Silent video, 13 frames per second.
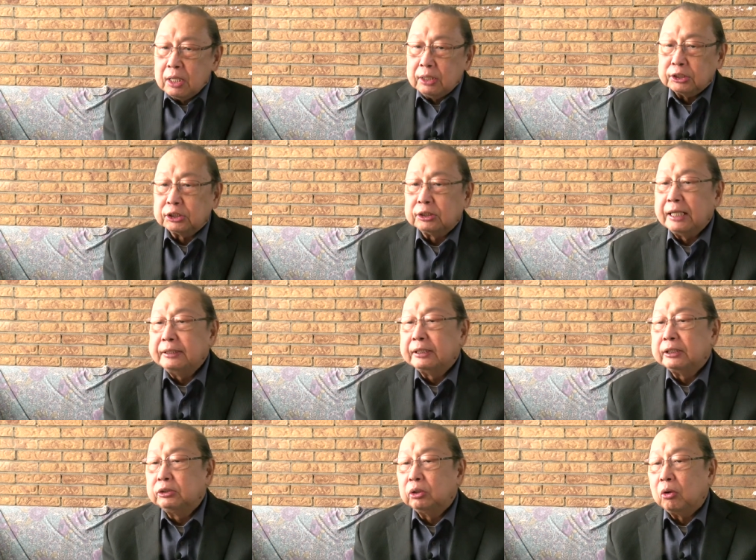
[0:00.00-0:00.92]
He
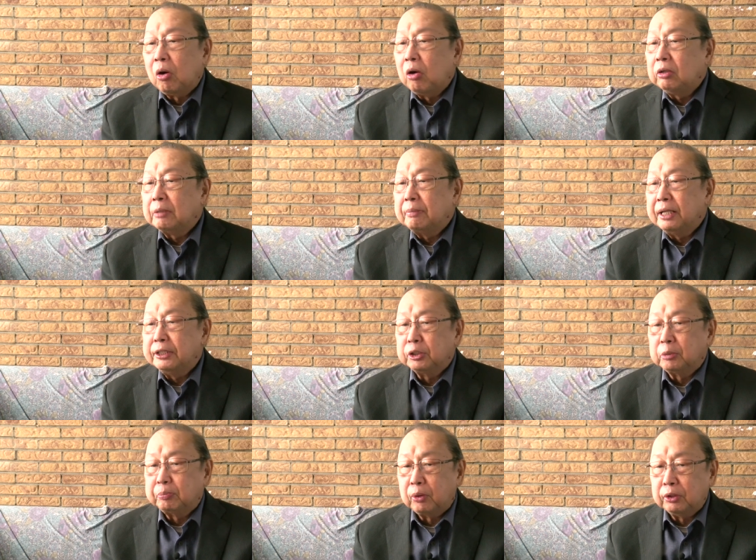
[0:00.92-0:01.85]
stated all the
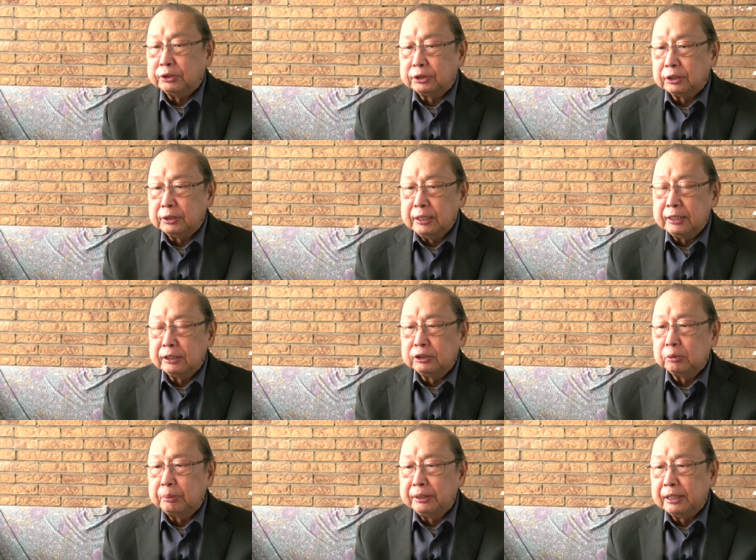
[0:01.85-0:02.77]
major points that needed
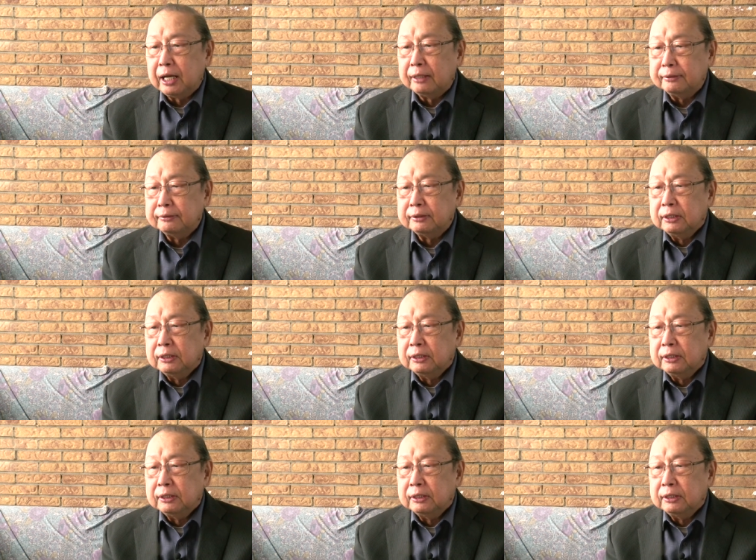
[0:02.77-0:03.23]
to be done.